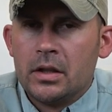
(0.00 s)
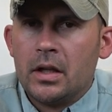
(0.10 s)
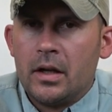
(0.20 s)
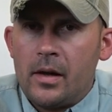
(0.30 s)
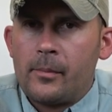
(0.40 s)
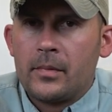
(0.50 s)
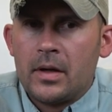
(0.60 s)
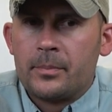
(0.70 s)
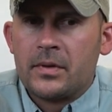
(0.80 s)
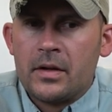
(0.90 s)

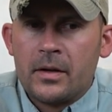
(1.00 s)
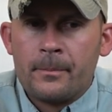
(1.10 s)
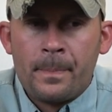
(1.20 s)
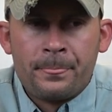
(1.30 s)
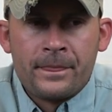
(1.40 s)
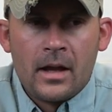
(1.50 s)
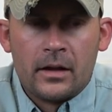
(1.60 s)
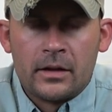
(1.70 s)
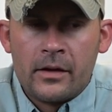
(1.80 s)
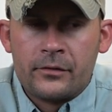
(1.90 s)
up there.
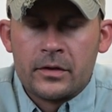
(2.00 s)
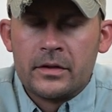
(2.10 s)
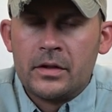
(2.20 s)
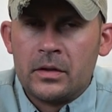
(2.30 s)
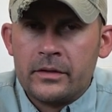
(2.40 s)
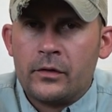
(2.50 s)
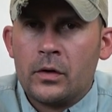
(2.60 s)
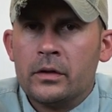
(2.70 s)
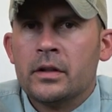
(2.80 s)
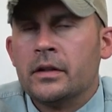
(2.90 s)
A lot for the Dolly
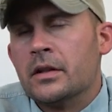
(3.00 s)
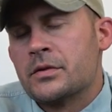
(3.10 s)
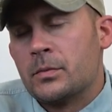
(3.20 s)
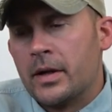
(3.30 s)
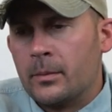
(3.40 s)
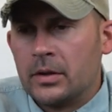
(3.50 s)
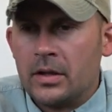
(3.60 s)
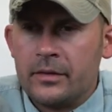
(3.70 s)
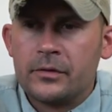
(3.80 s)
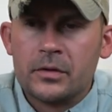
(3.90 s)
Varden, and they'll swing them a
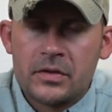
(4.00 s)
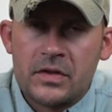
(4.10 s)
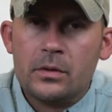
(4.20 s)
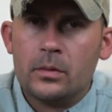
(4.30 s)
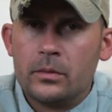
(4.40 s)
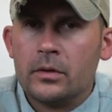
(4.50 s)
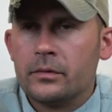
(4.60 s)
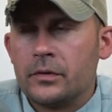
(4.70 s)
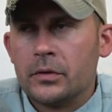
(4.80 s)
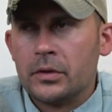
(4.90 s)
lot for
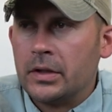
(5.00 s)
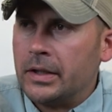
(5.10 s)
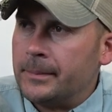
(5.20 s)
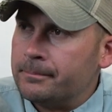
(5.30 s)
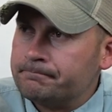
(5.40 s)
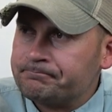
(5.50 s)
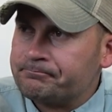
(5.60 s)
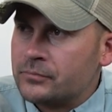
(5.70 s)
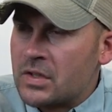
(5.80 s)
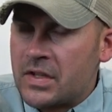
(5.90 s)
salmon
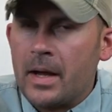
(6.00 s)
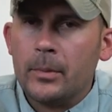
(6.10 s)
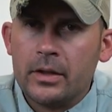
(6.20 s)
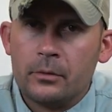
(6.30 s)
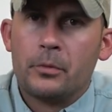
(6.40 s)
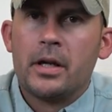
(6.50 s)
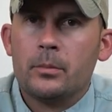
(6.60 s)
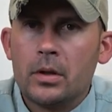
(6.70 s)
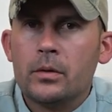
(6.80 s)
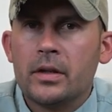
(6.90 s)
and
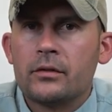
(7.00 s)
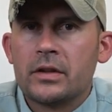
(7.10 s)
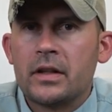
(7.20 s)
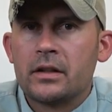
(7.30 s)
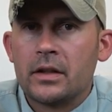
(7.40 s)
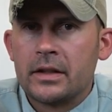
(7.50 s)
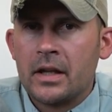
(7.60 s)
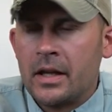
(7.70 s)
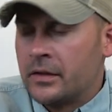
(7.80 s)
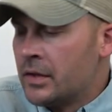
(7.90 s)
rainbow and everything like
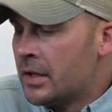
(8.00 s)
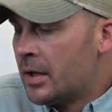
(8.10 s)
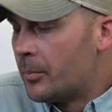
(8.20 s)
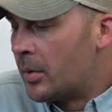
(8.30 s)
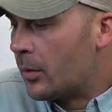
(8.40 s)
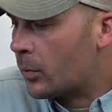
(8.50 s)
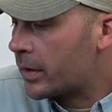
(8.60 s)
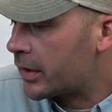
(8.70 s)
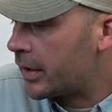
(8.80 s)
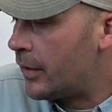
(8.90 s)
that. But
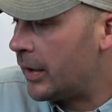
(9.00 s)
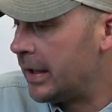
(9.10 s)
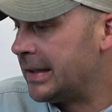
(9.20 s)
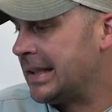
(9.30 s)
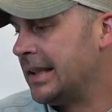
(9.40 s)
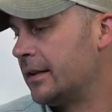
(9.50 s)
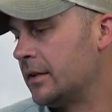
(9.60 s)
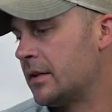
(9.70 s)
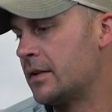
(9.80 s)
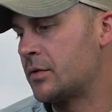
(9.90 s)
we're going to go ahead and get
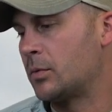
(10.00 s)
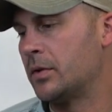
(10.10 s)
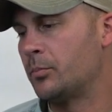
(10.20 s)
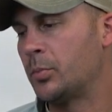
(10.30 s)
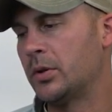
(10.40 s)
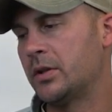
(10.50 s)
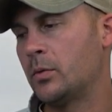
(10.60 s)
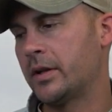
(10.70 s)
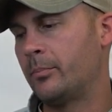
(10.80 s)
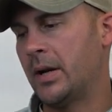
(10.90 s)
into this one. Pretty
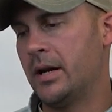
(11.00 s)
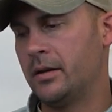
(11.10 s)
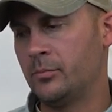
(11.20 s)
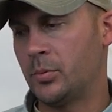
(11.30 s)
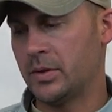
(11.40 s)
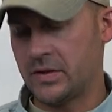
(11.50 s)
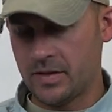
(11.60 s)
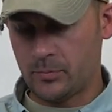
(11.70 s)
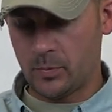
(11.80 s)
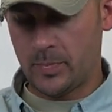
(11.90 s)
quick pattern, pretty
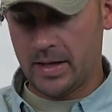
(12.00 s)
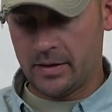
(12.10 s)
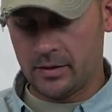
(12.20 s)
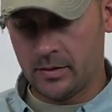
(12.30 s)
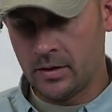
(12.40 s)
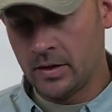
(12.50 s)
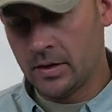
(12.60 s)
simple pattern.